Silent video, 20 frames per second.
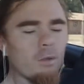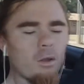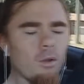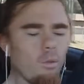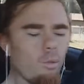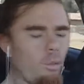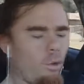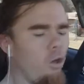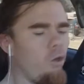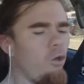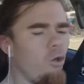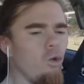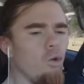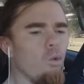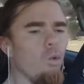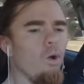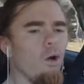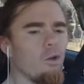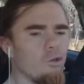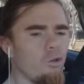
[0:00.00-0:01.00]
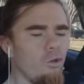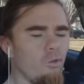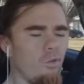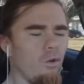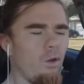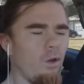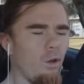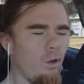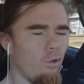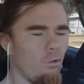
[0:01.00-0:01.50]
when you watch these
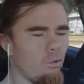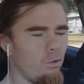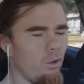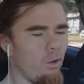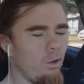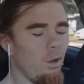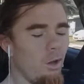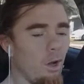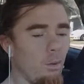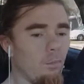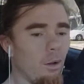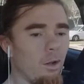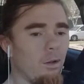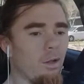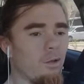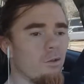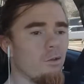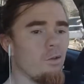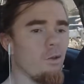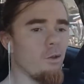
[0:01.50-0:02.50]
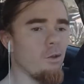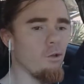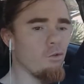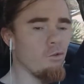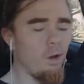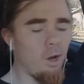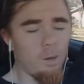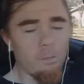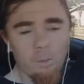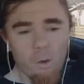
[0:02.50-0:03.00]
videos, I'm not necessarily
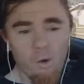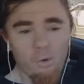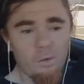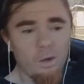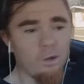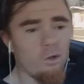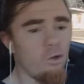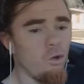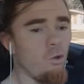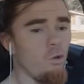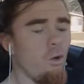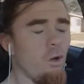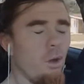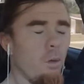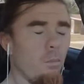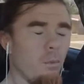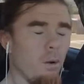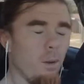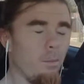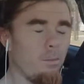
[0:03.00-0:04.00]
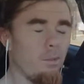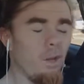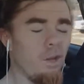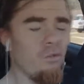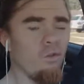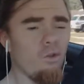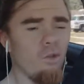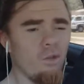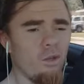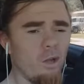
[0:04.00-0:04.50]
trying to motivate you, but I'm
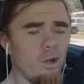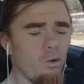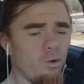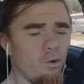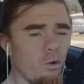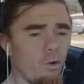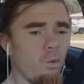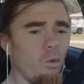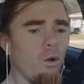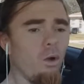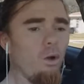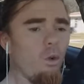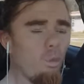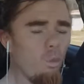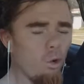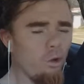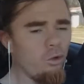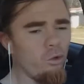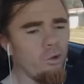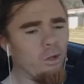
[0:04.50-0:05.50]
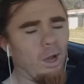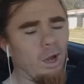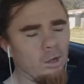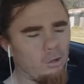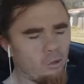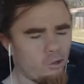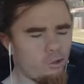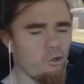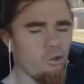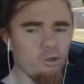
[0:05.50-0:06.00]
definitely telling you what you
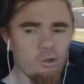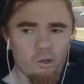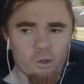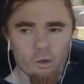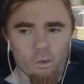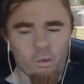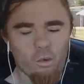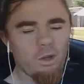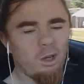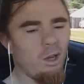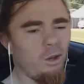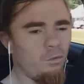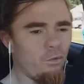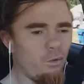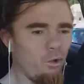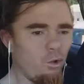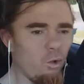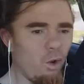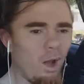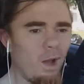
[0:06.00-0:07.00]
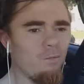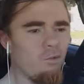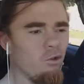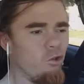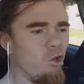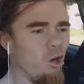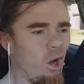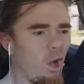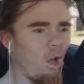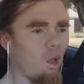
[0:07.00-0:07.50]
guys should do. If you have a
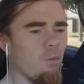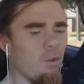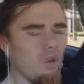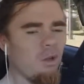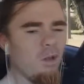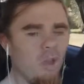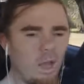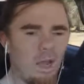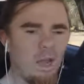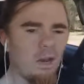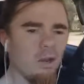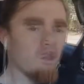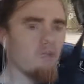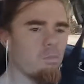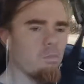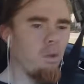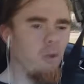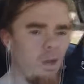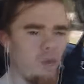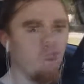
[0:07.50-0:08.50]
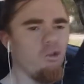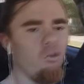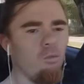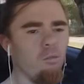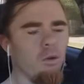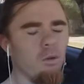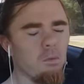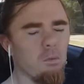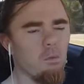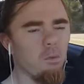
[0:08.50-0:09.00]
job and it pays you
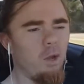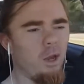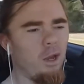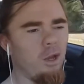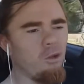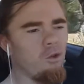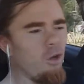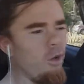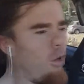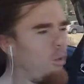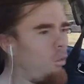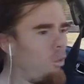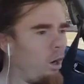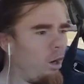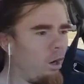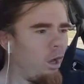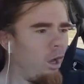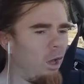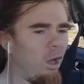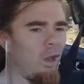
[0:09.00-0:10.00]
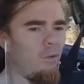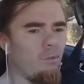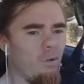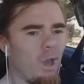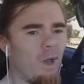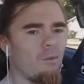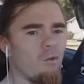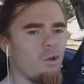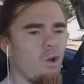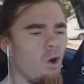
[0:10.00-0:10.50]
minimum wage, why not, if you
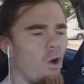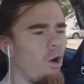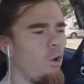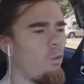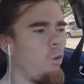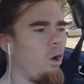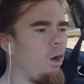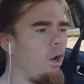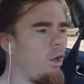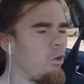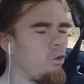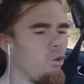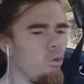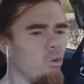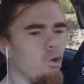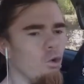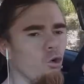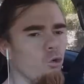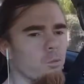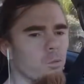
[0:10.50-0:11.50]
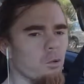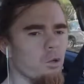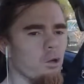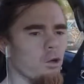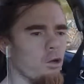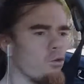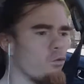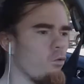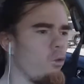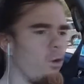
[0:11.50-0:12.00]
have a car, why not do an Uber
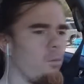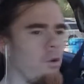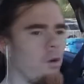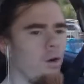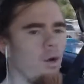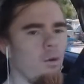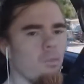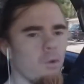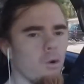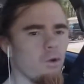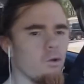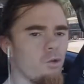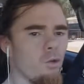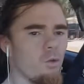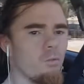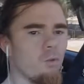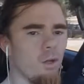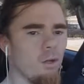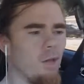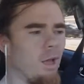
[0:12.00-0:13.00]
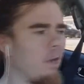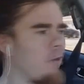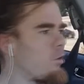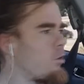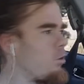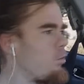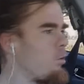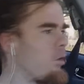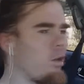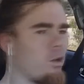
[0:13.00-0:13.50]
or Grubhub or something like that? It's
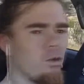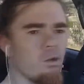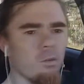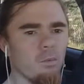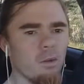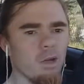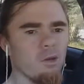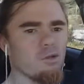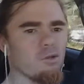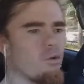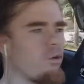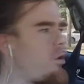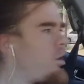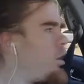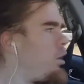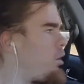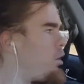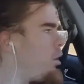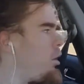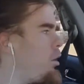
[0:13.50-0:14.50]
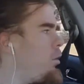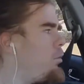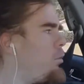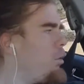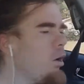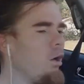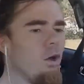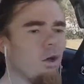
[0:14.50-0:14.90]
going to bring in some extra income.